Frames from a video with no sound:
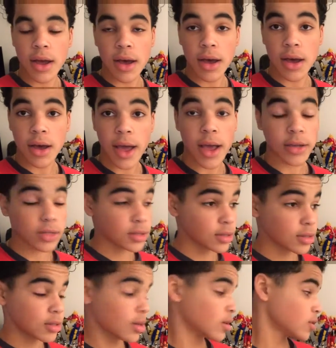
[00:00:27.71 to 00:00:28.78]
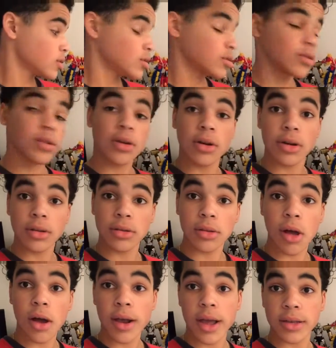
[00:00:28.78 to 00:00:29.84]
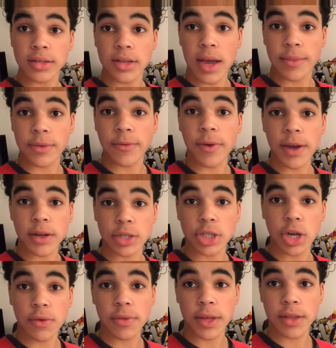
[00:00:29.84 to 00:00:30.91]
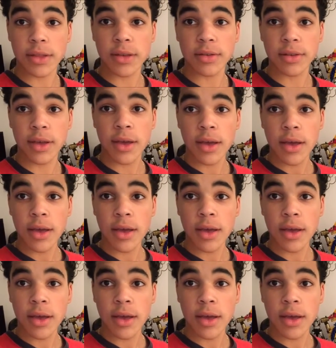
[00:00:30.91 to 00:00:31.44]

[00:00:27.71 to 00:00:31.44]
It actually took a long ass time to find a shelf like this.